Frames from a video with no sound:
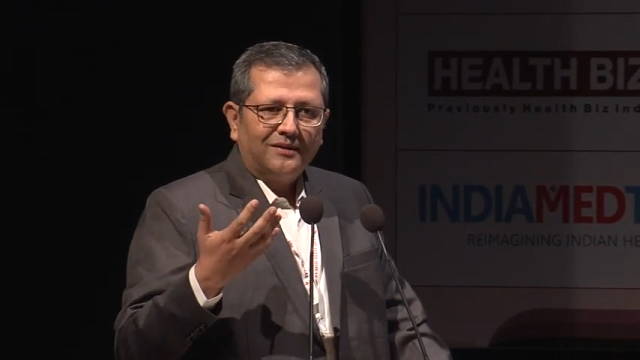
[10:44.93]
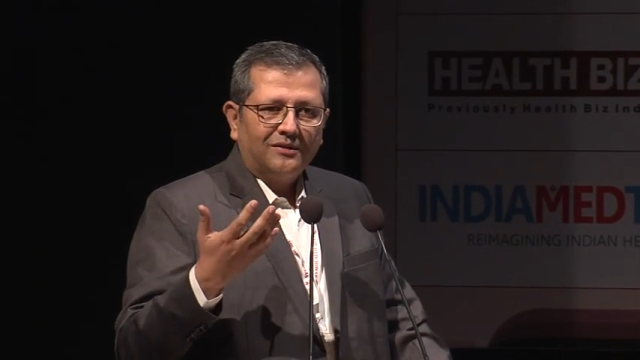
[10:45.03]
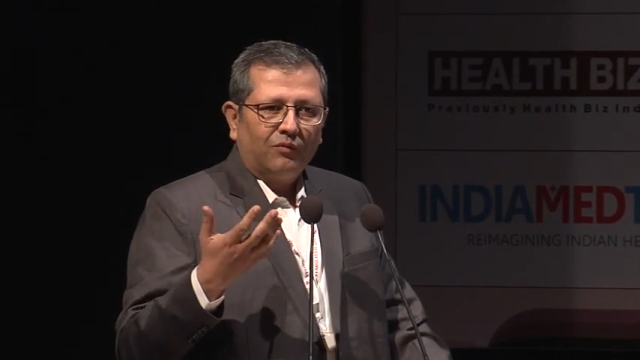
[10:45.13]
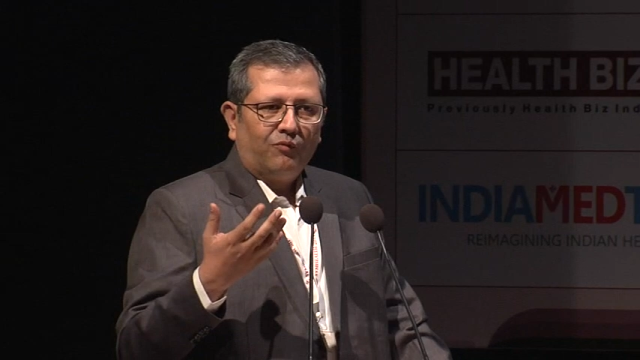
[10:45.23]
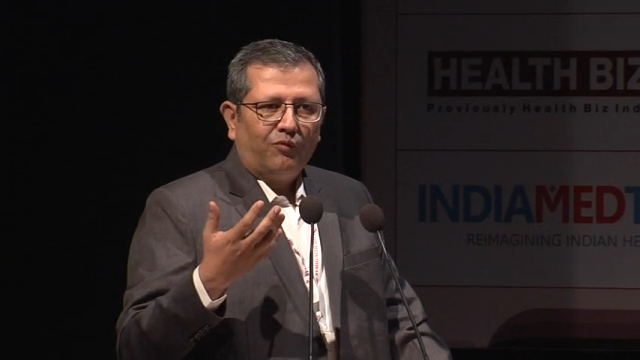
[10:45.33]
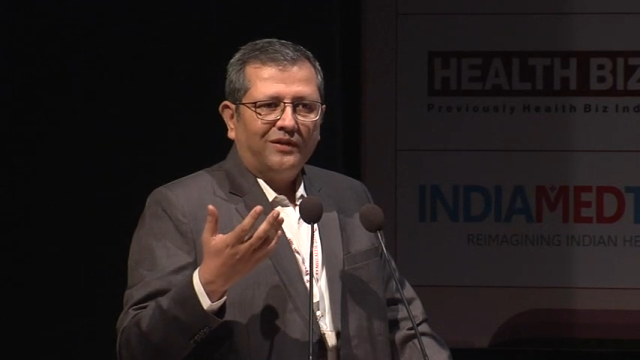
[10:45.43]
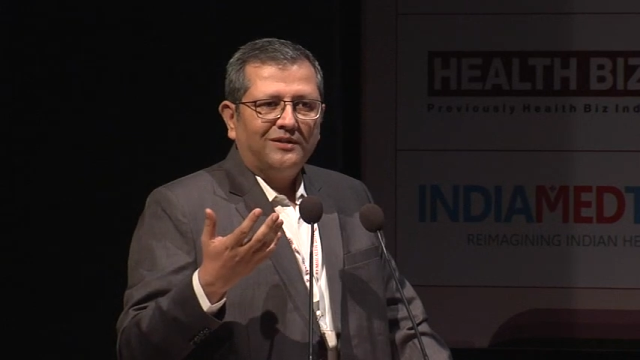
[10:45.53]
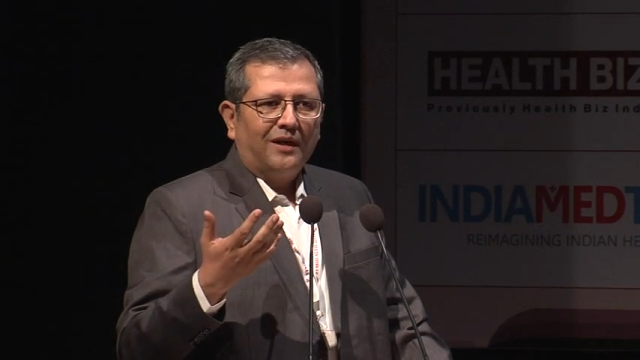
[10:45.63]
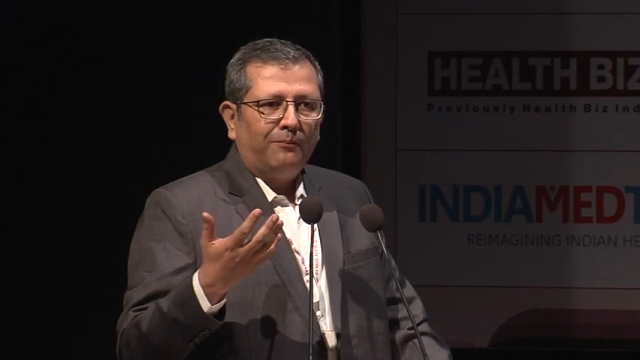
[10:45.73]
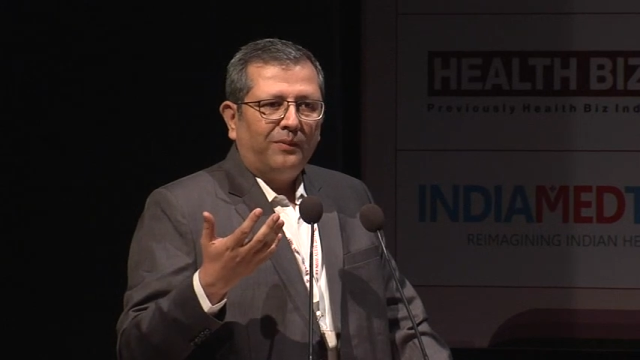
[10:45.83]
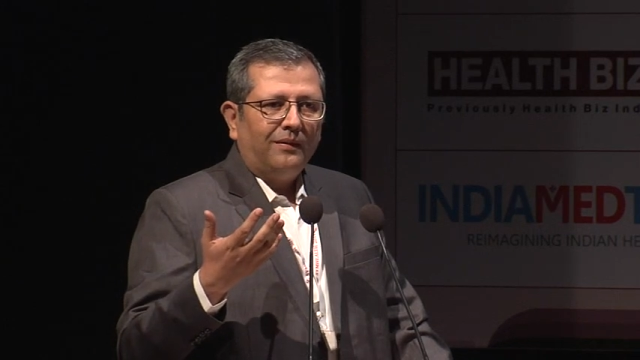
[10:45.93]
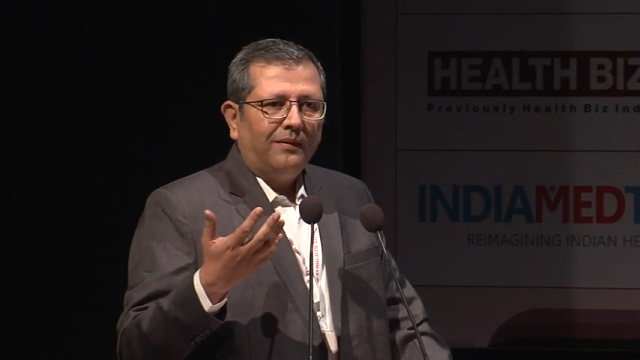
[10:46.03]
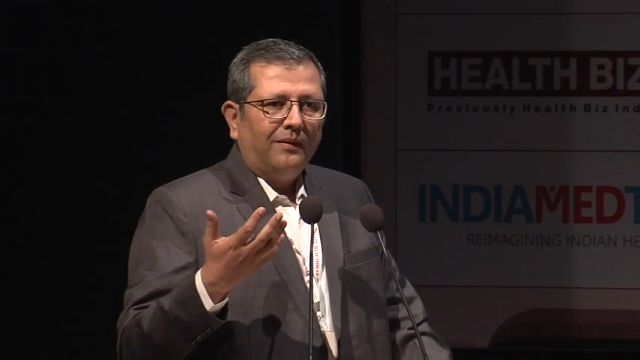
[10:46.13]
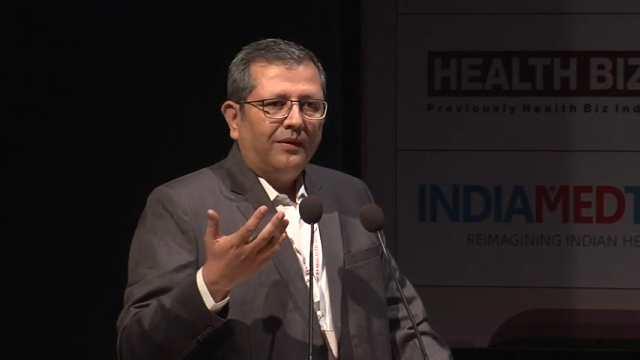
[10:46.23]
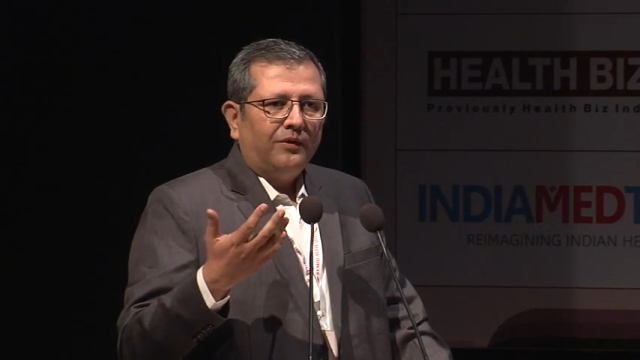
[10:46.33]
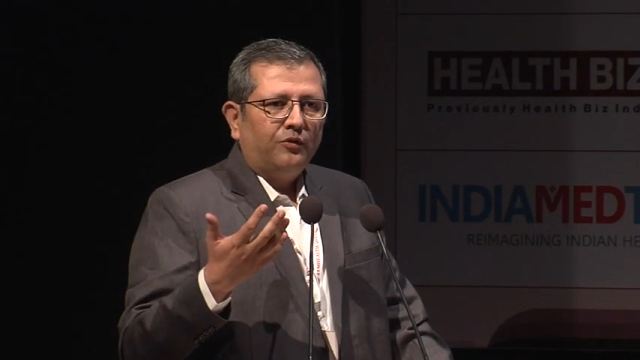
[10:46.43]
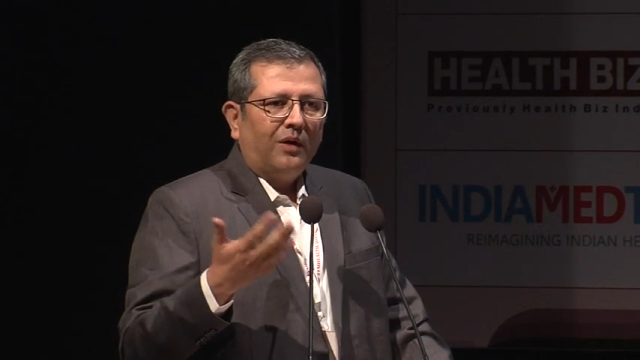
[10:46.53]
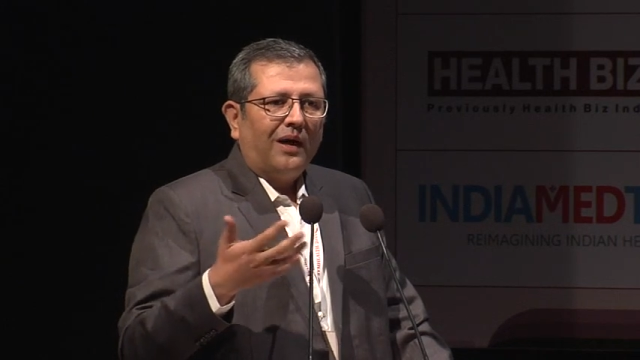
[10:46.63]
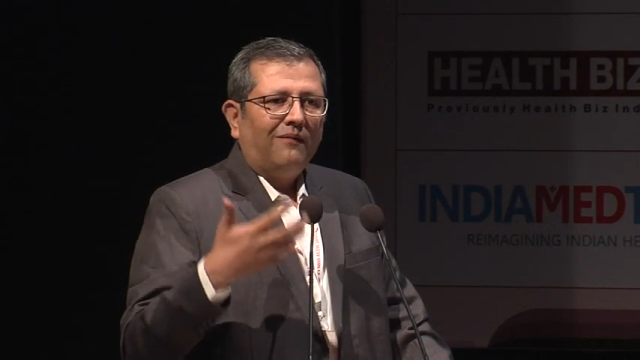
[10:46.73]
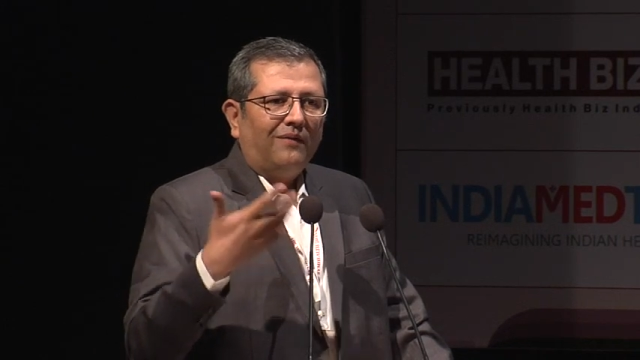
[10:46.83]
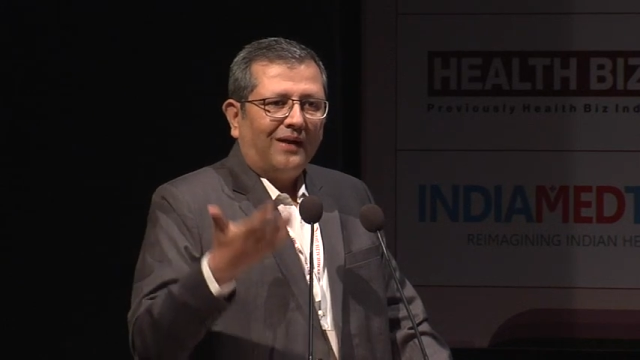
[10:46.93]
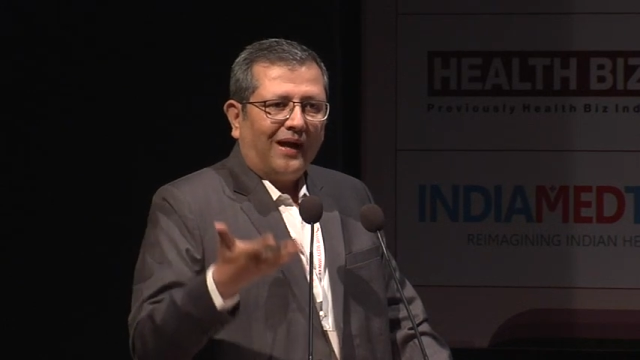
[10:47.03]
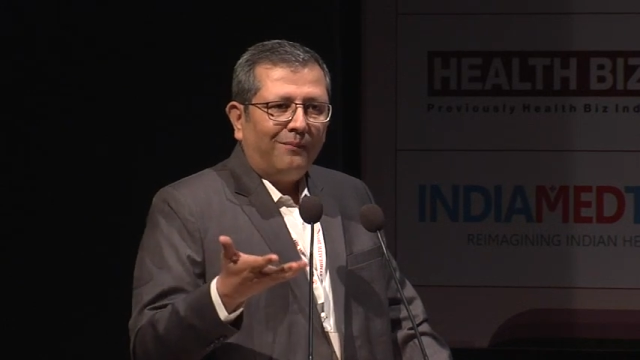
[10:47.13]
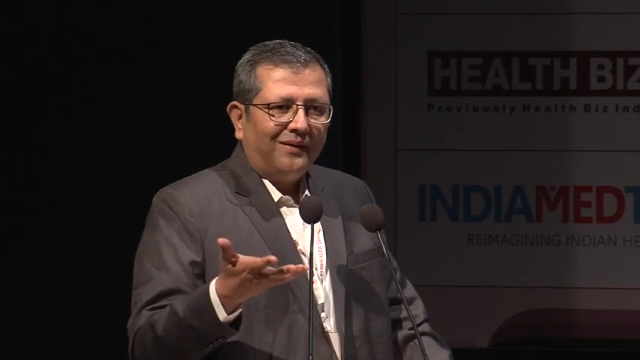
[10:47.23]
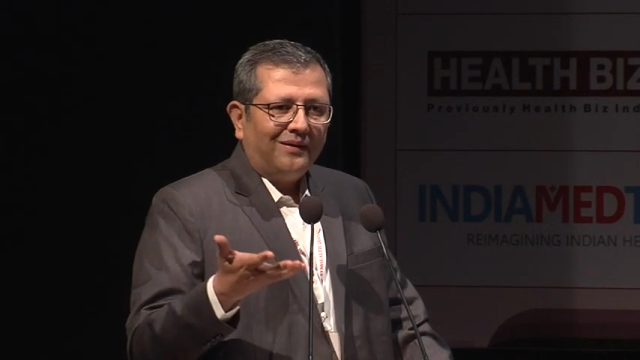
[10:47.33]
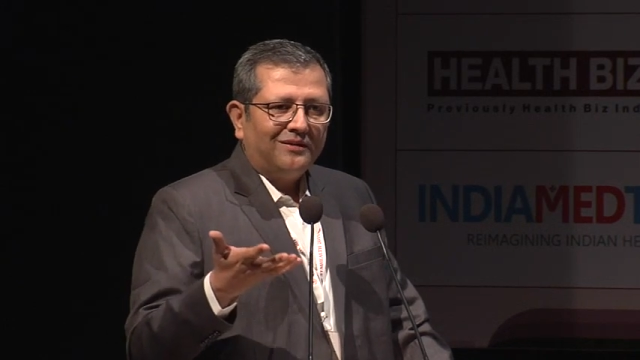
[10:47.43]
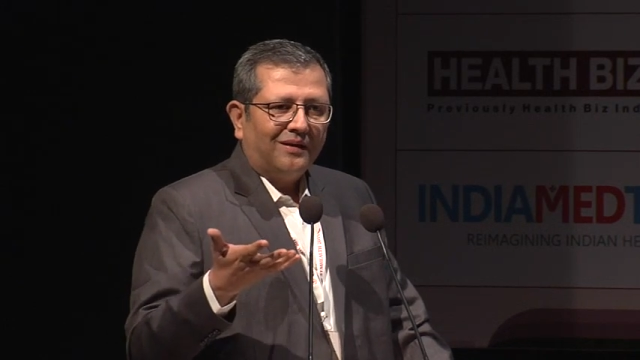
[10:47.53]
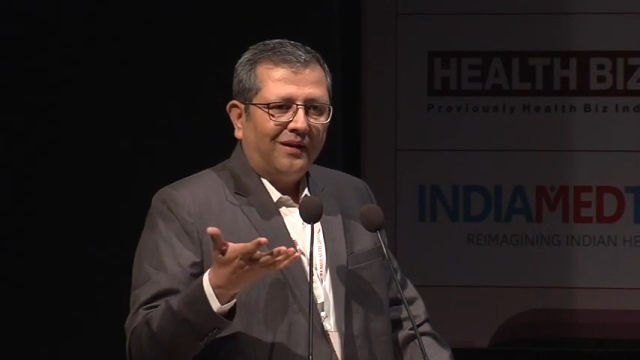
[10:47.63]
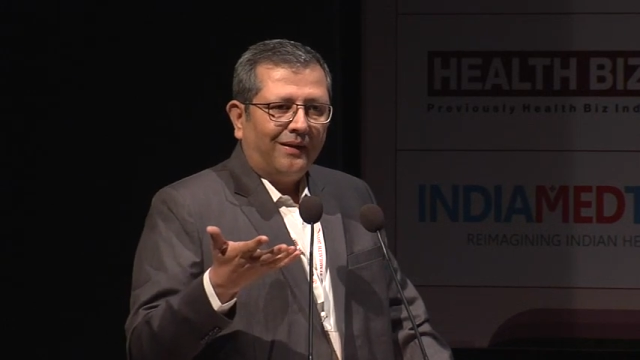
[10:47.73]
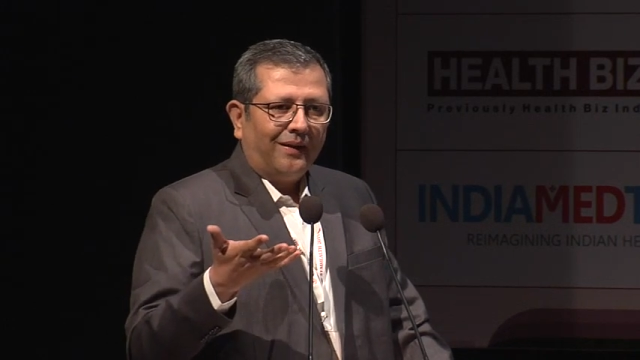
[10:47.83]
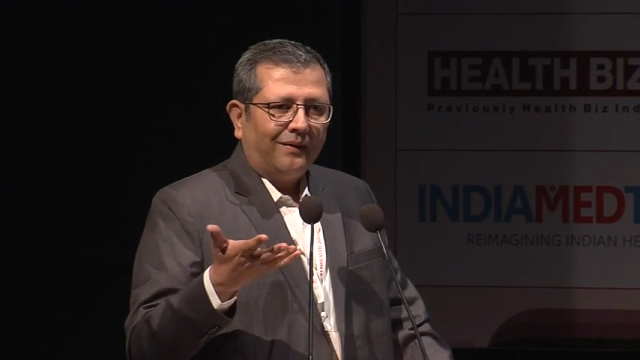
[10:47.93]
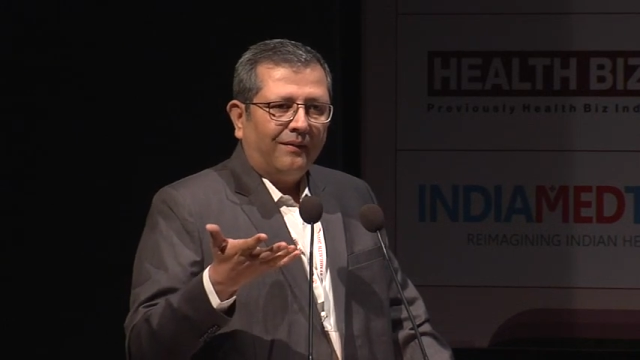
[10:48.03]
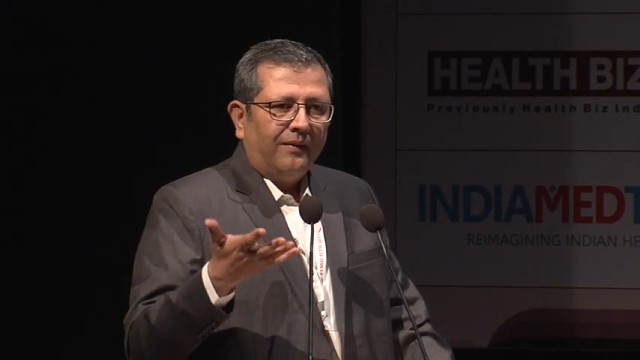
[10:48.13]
So, for example, you have a diabetes clinic.